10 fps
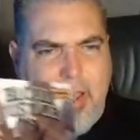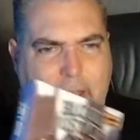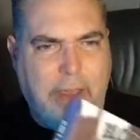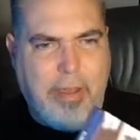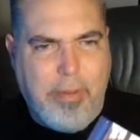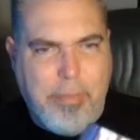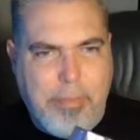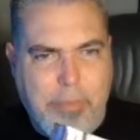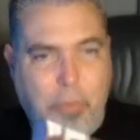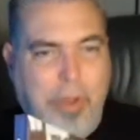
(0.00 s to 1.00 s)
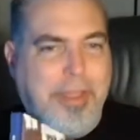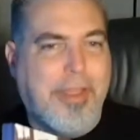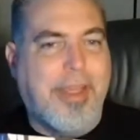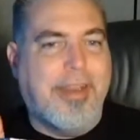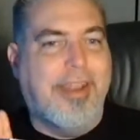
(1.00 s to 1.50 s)
The one
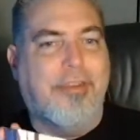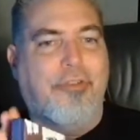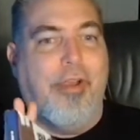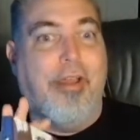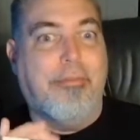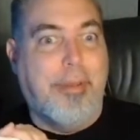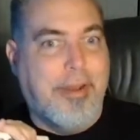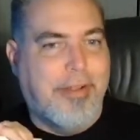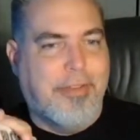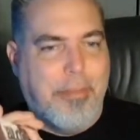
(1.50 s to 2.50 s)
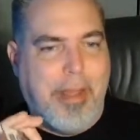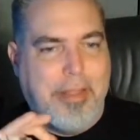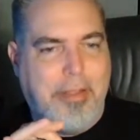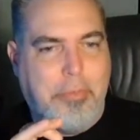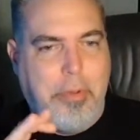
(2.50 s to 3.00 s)
thing that did drive me nuts
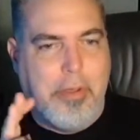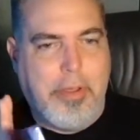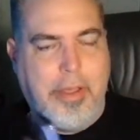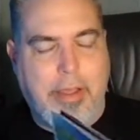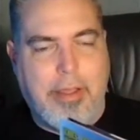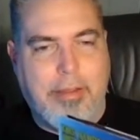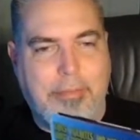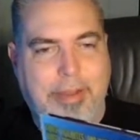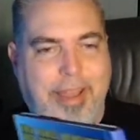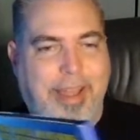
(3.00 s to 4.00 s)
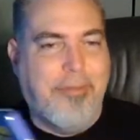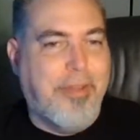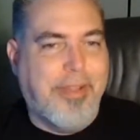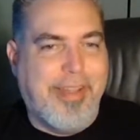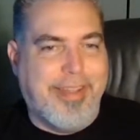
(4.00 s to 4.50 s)
about this book, I
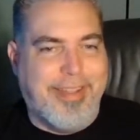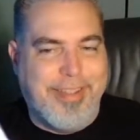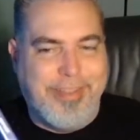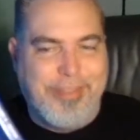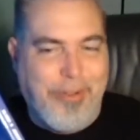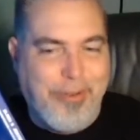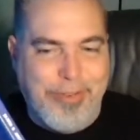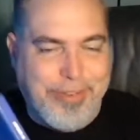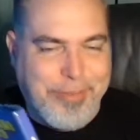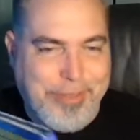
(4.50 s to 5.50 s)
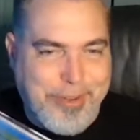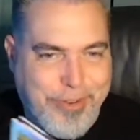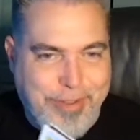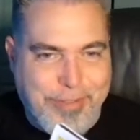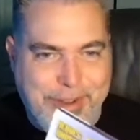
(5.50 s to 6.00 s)
feel like there's always something
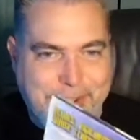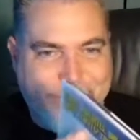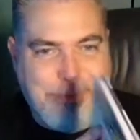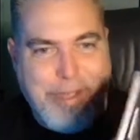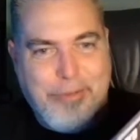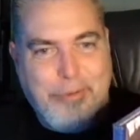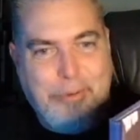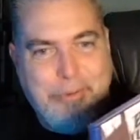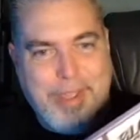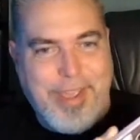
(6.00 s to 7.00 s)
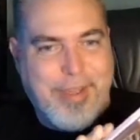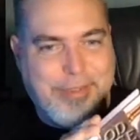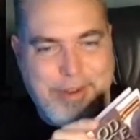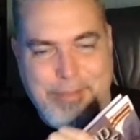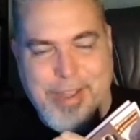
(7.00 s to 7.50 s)
driving me nuts about role-playing
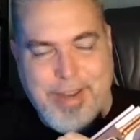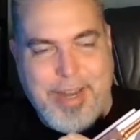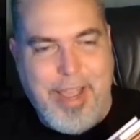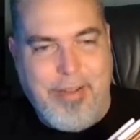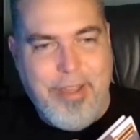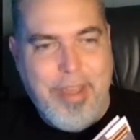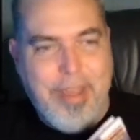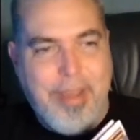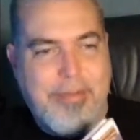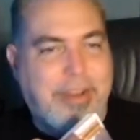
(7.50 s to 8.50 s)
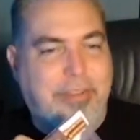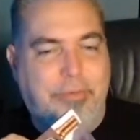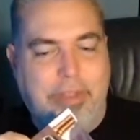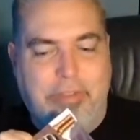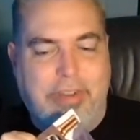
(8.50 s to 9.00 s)
games that I'm getting now. But
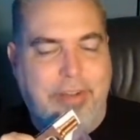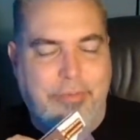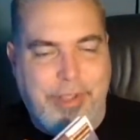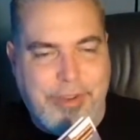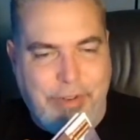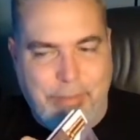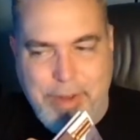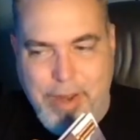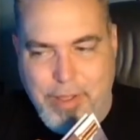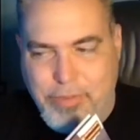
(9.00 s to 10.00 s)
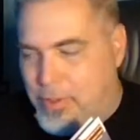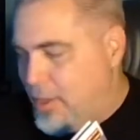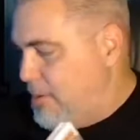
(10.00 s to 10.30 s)
this didn't really drive me nuts.